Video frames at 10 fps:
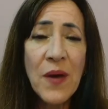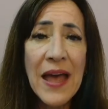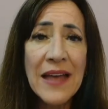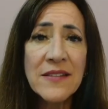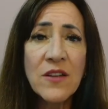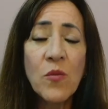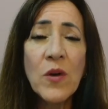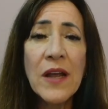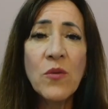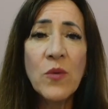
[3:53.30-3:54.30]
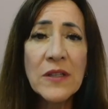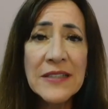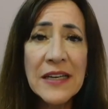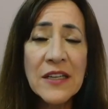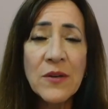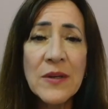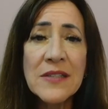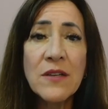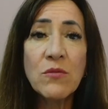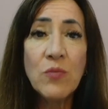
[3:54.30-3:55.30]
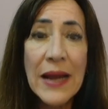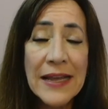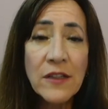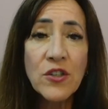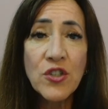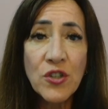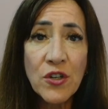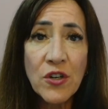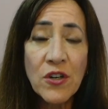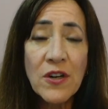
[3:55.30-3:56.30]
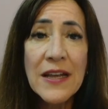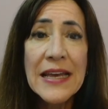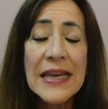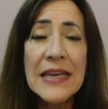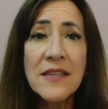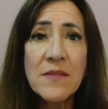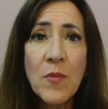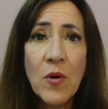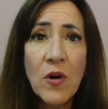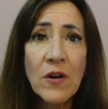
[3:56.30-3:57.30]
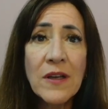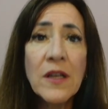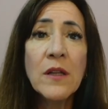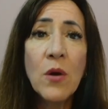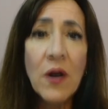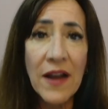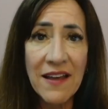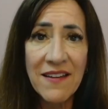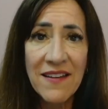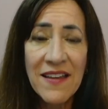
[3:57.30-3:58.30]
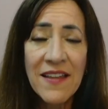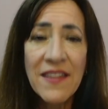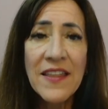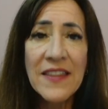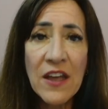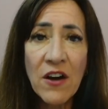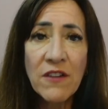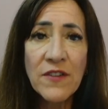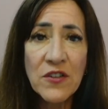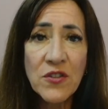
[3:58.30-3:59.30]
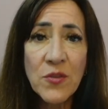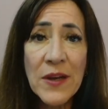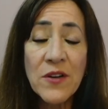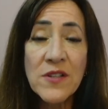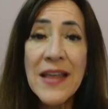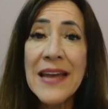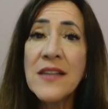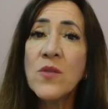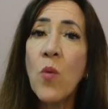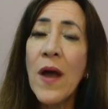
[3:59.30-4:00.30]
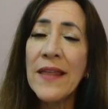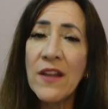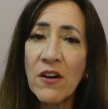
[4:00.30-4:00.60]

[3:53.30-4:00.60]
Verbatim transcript: who you ask. What I will tell you is that regular sugar is more caloric than the artificial sweeteners. That is why